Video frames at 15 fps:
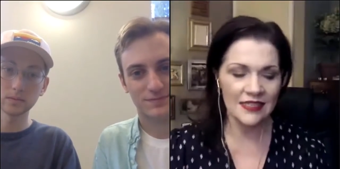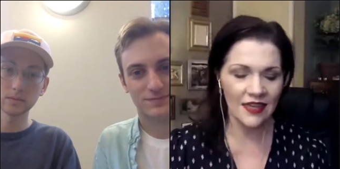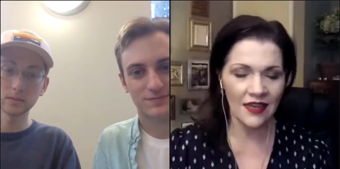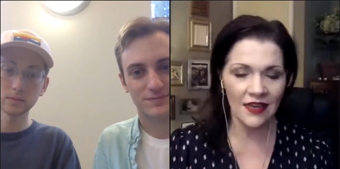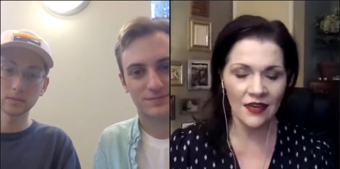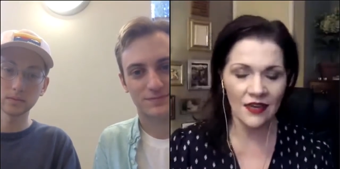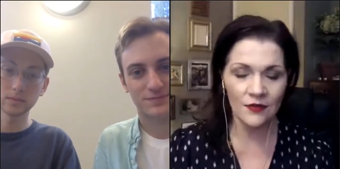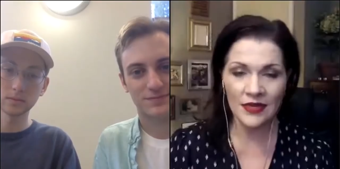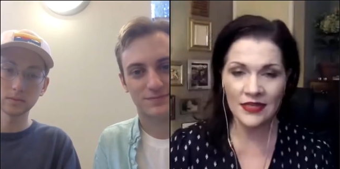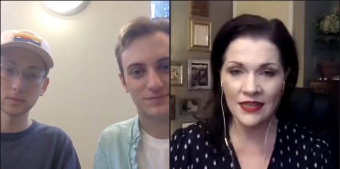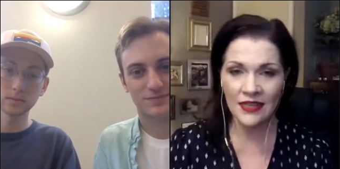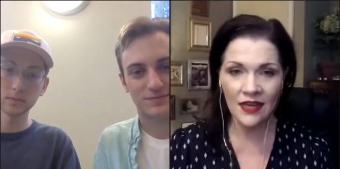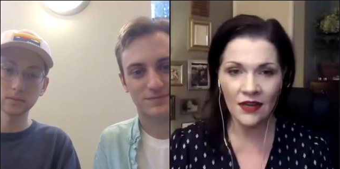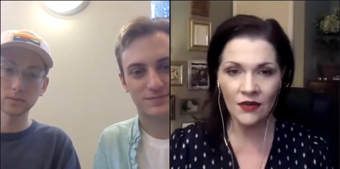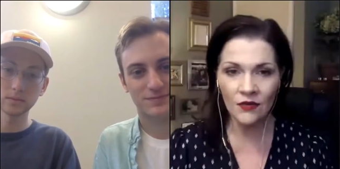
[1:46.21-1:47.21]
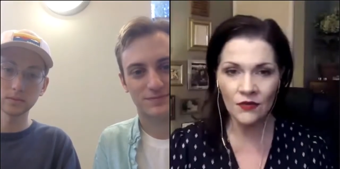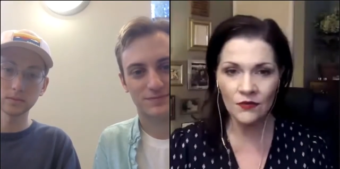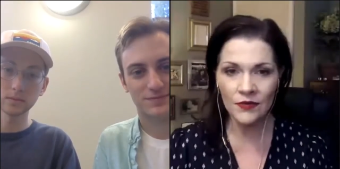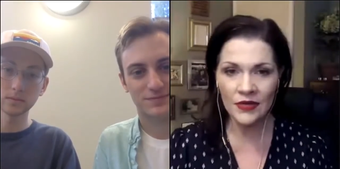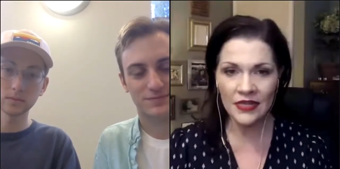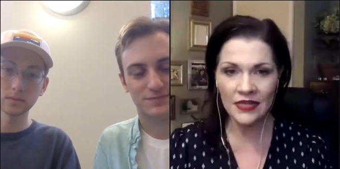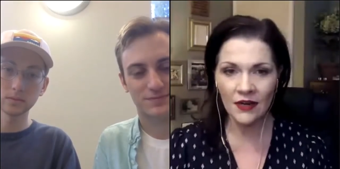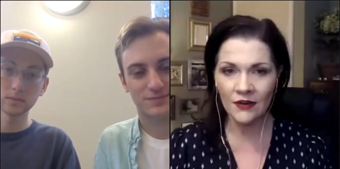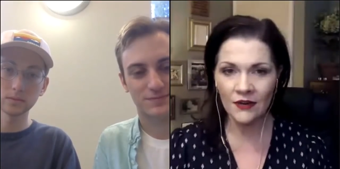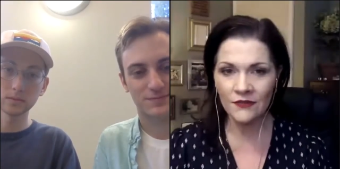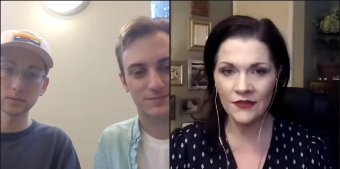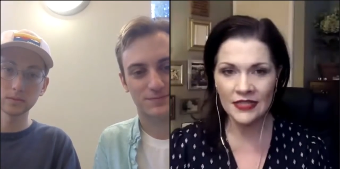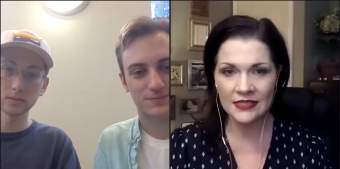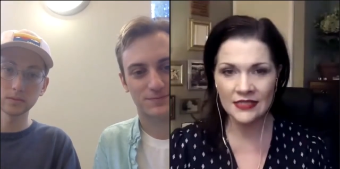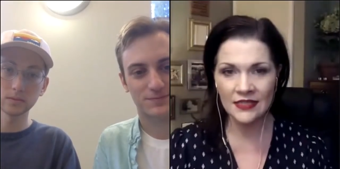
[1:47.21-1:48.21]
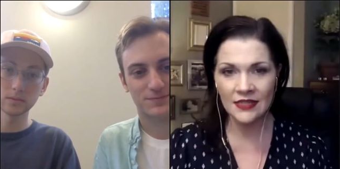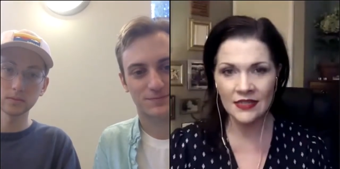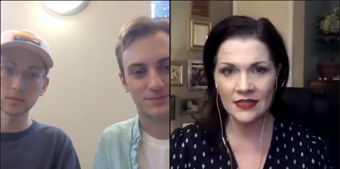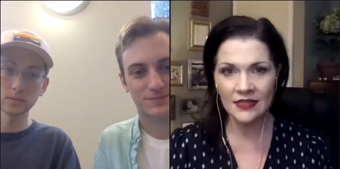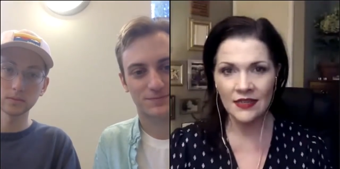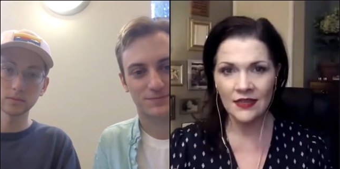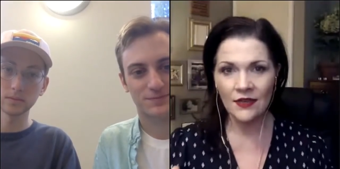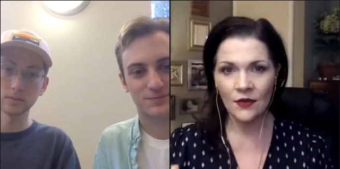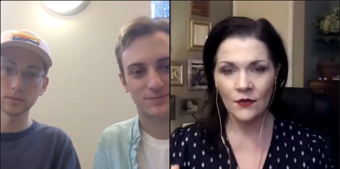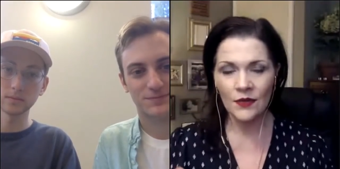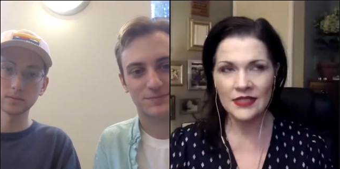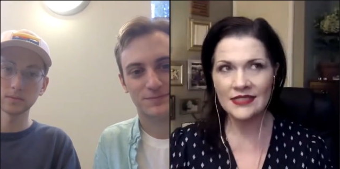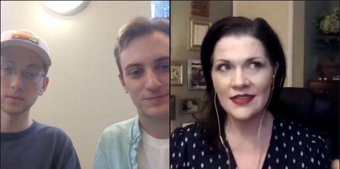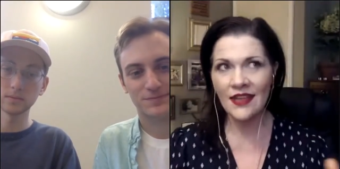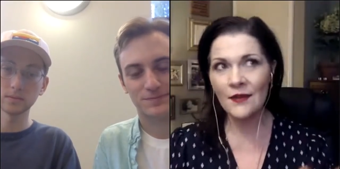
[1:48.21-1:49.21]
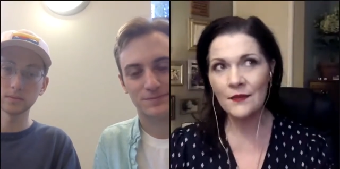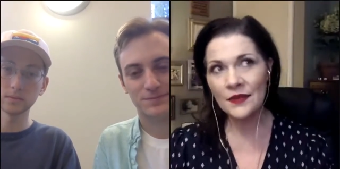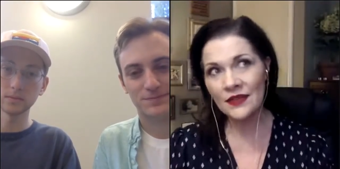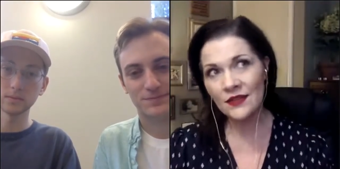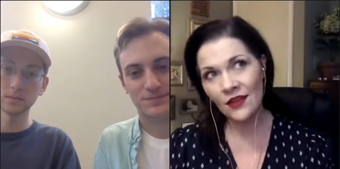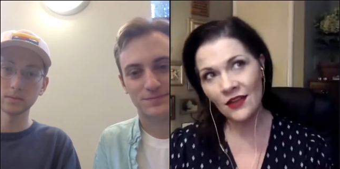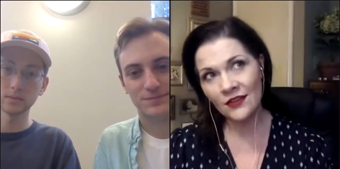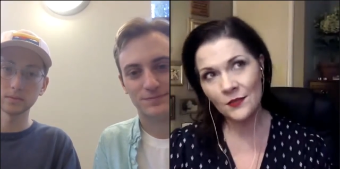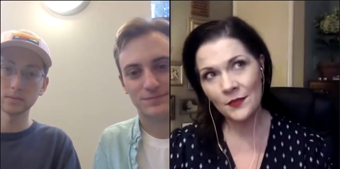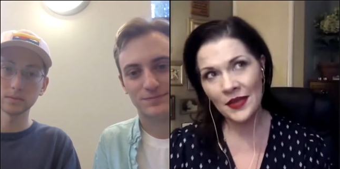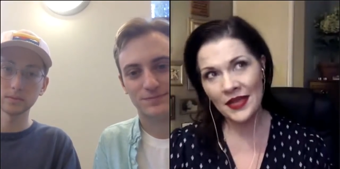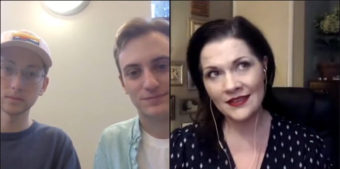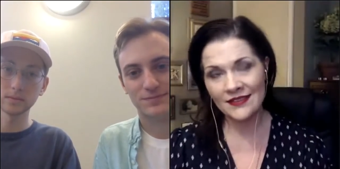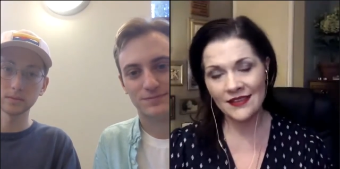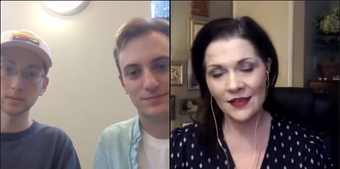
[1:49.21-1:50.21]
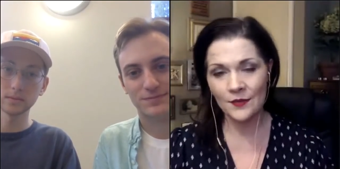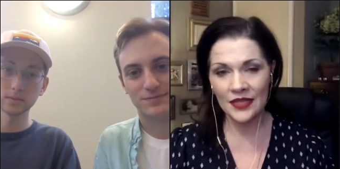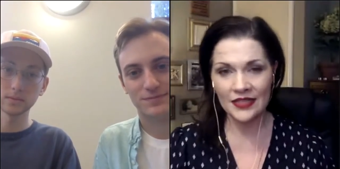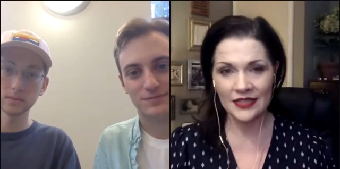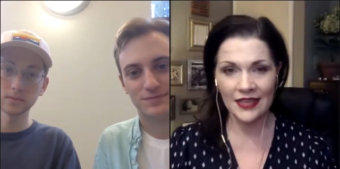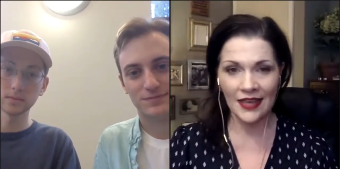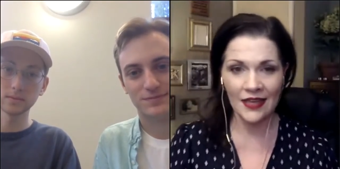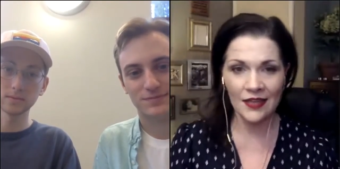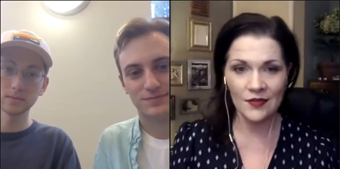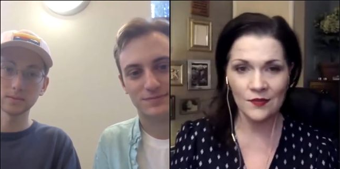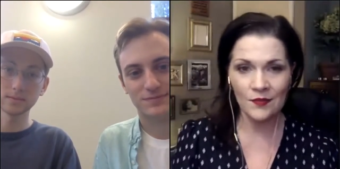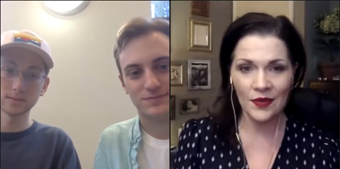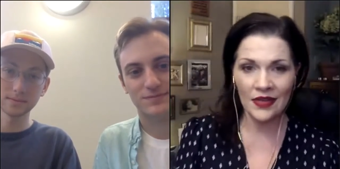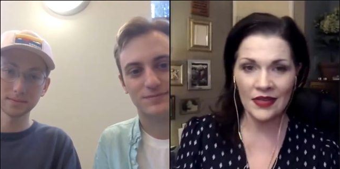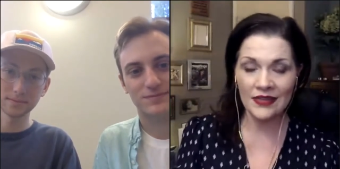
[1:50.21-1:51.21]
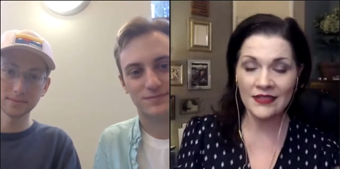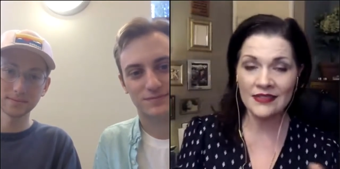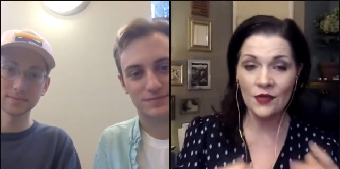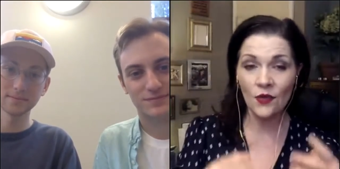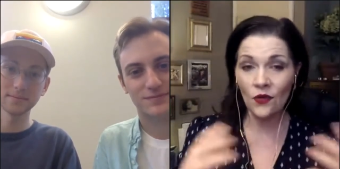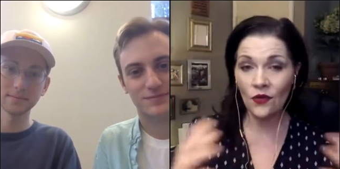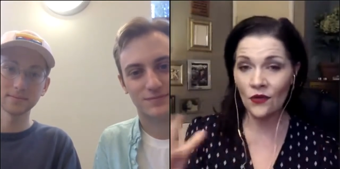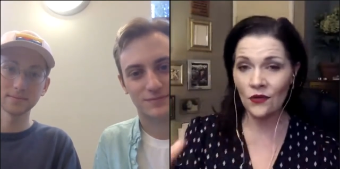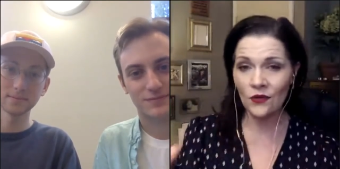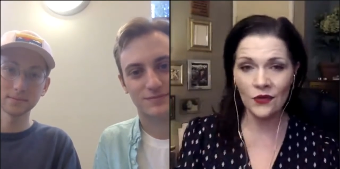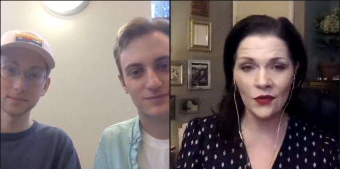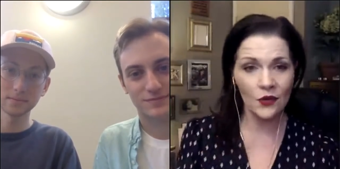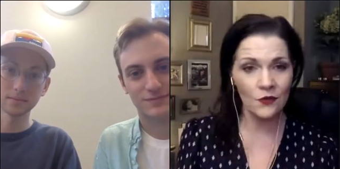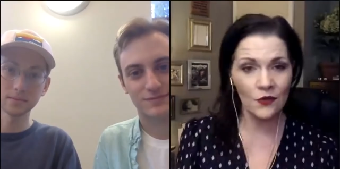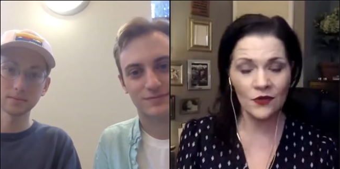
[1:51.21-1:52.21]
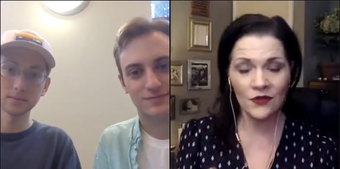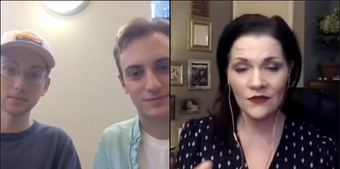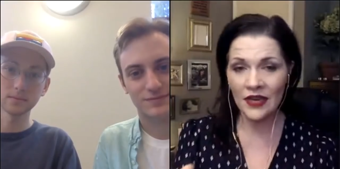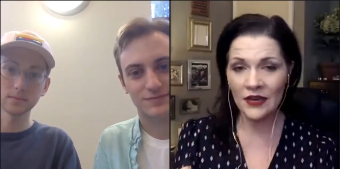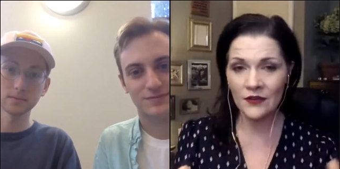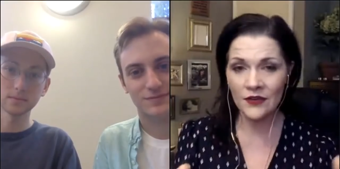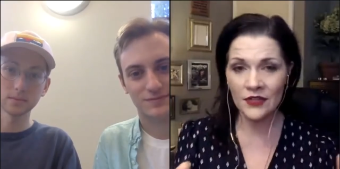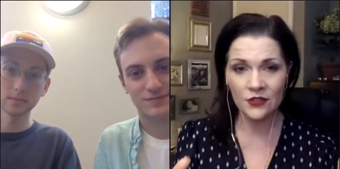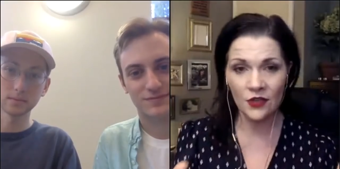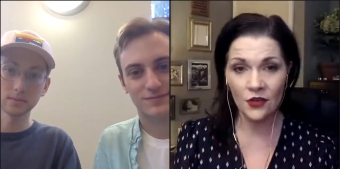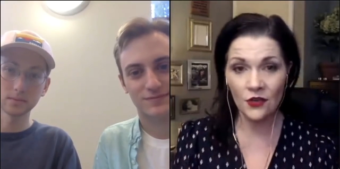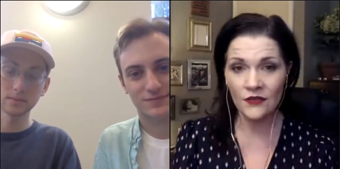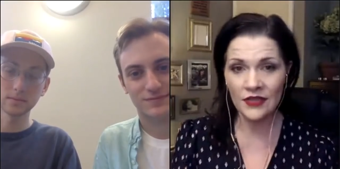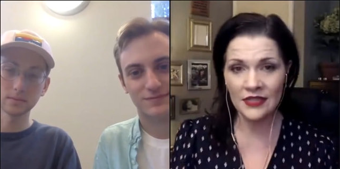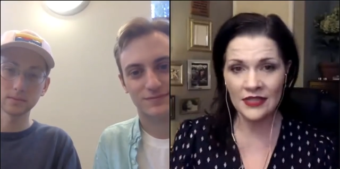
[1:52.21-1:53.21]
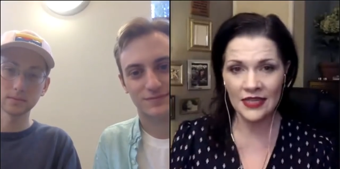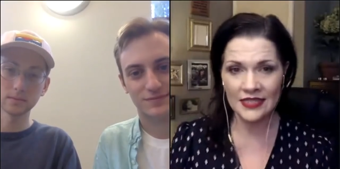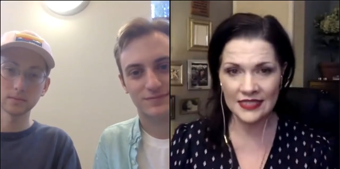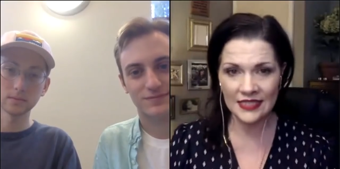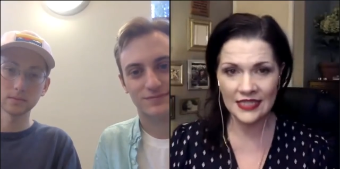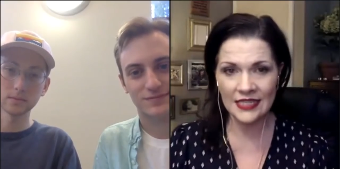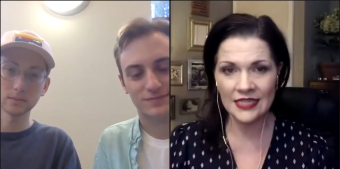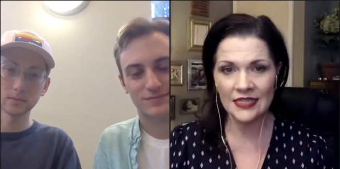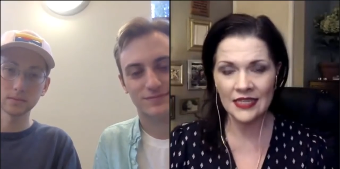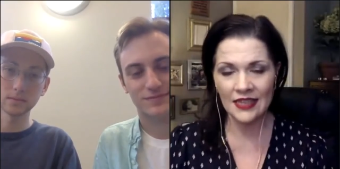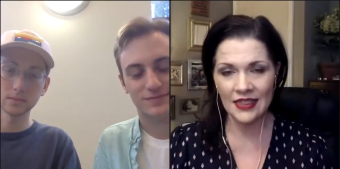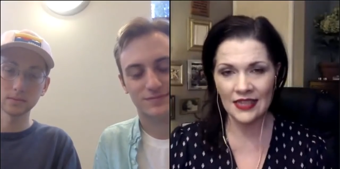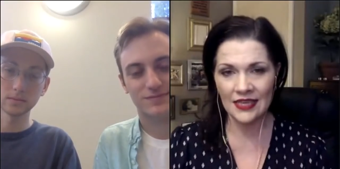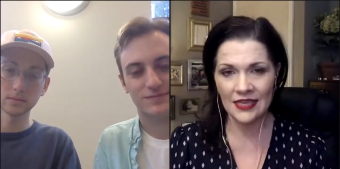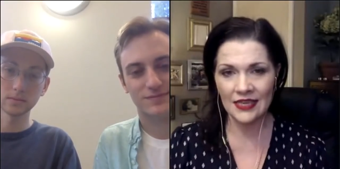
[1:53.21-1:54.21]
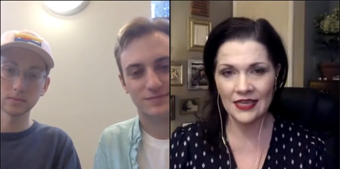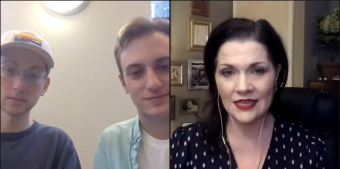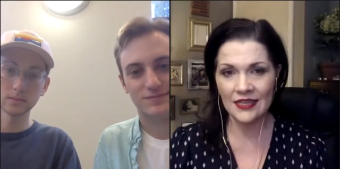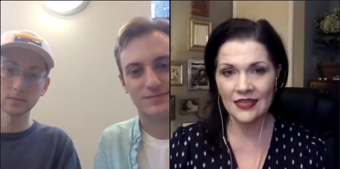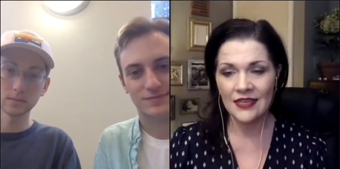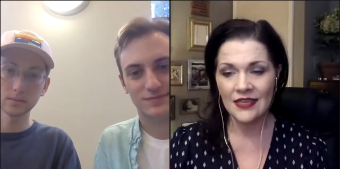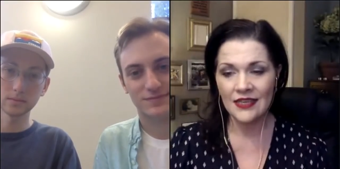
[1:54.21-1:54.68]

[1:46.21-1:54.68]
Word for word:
Speaker 1: uh, right now we are facing what's not been called a pandemic yet, but this whole coronavirus COVID 19 thing